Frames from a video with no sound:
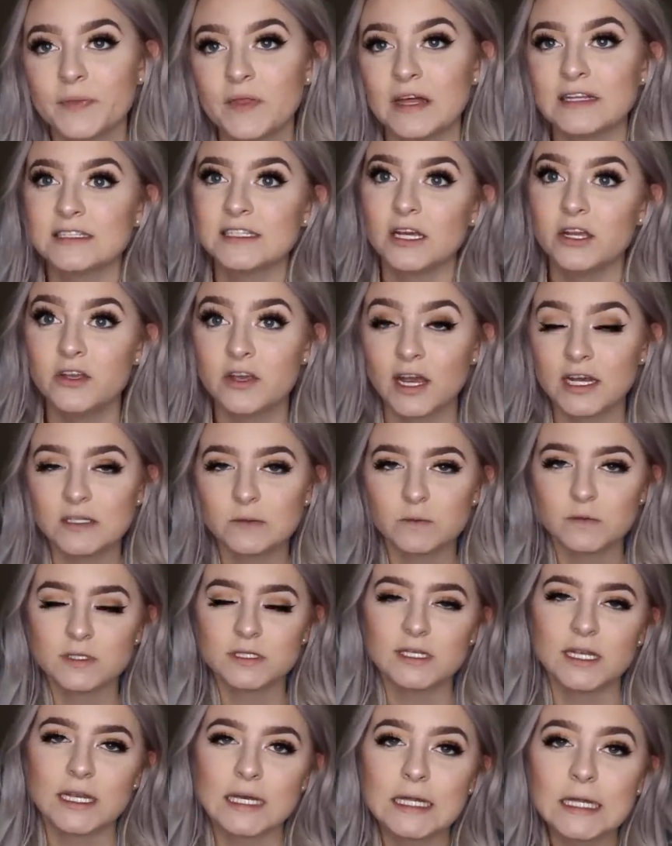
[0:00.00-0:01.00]
That's how you guys will
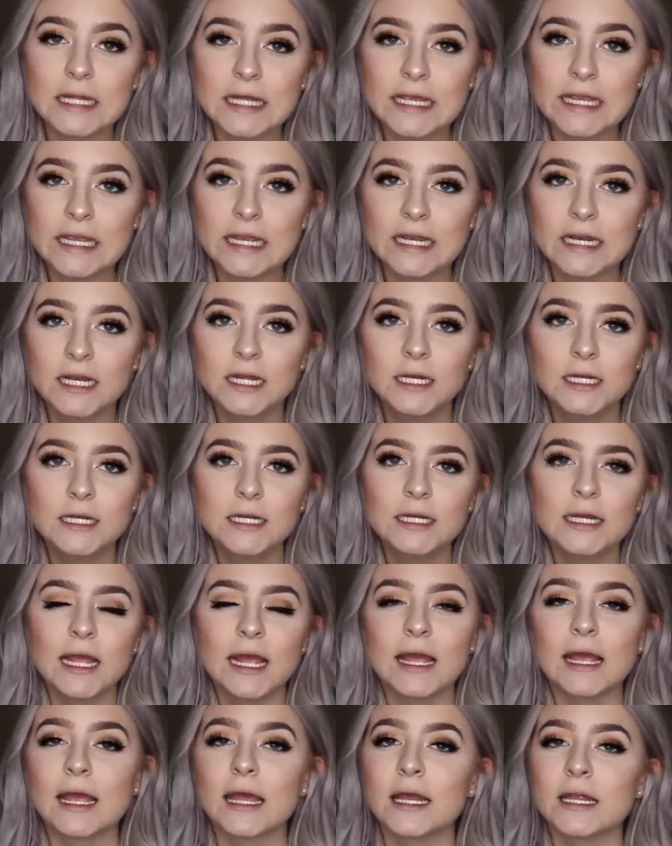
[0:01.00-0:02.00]
stay clean
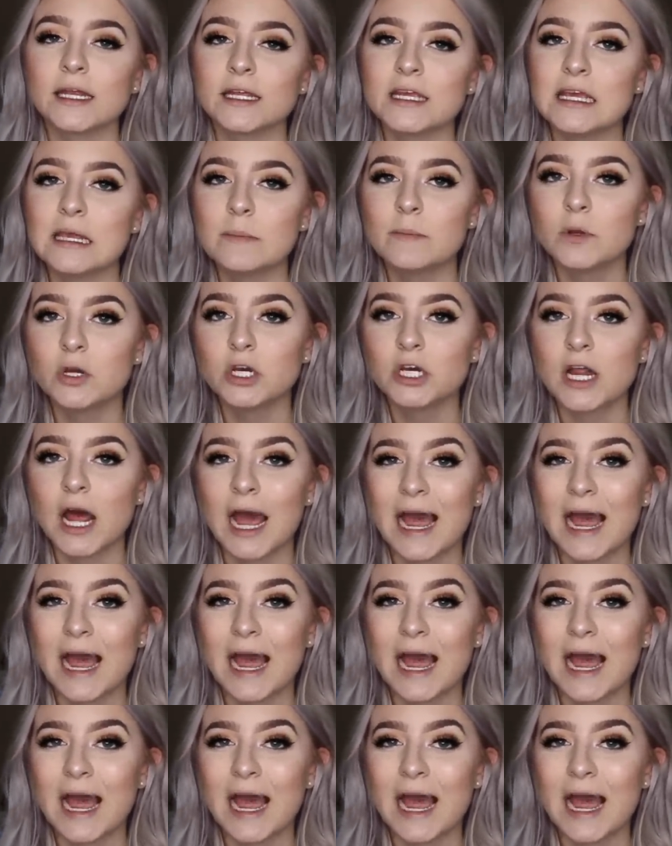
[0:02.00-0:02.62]
and keep good